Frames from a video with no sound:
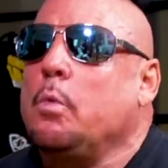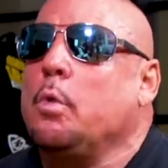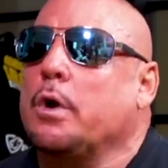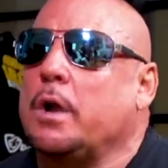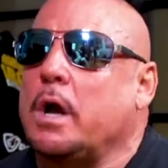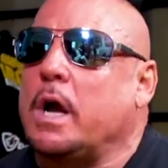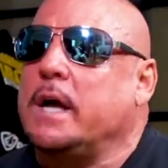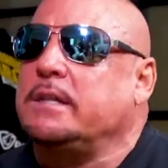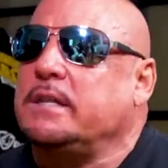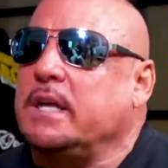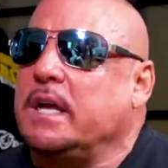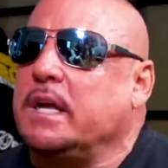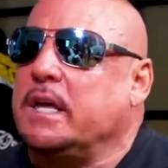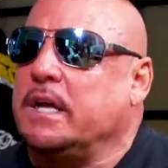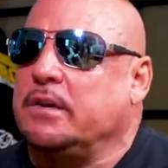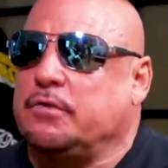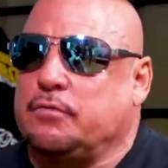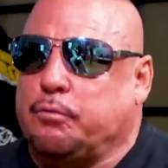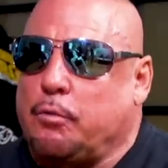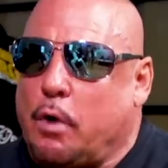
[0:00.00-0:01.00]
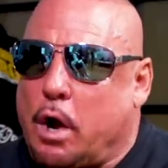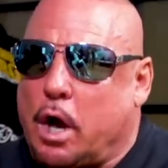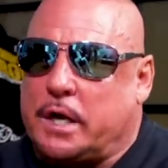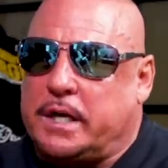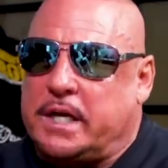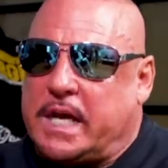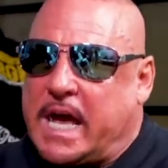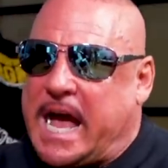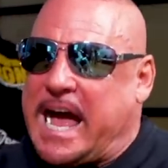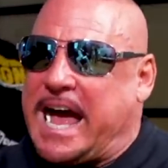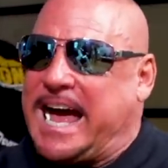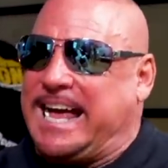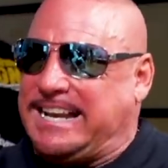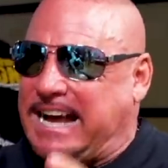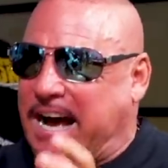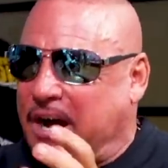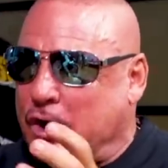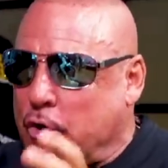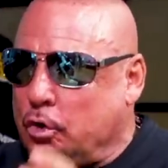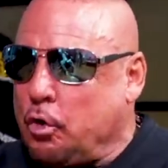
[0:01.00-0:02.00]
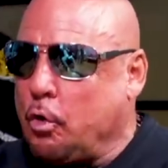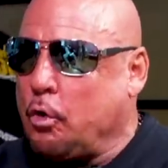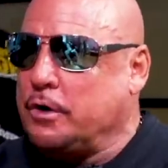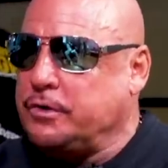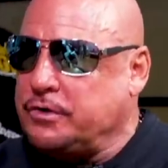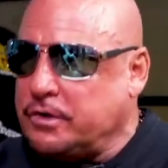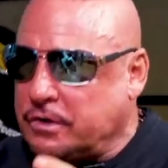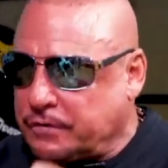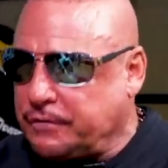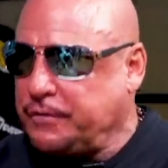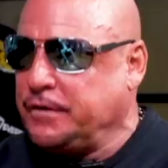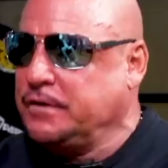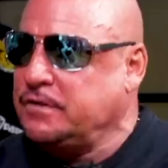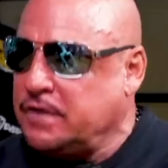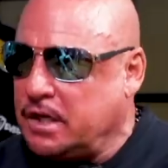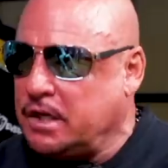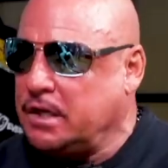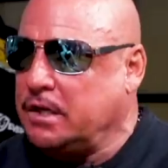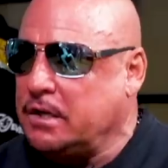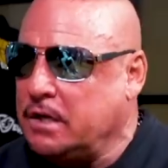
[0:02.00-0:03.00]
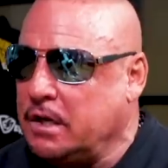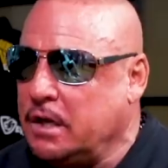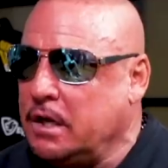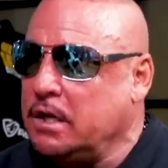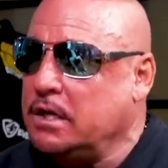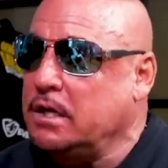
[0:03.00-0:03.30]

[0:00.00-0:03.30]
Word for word: What I think is Ronnie had a gorgeous physique.